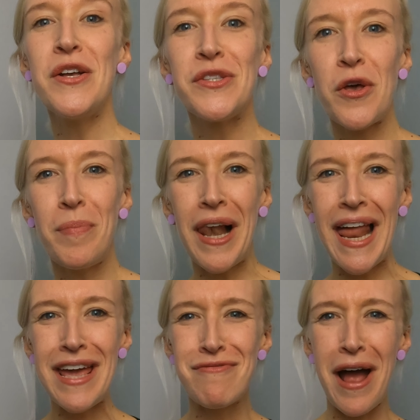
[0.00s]
So
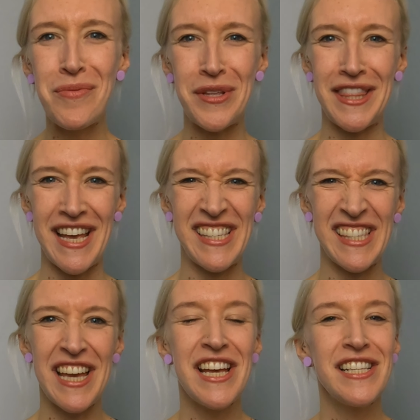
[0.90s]
play around with
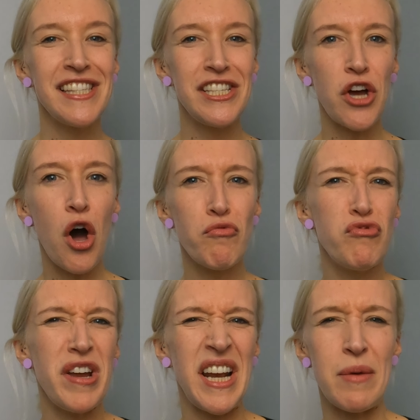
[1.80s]
this. Start
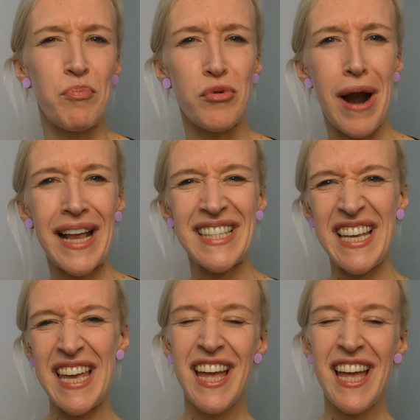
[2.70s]
really bratty,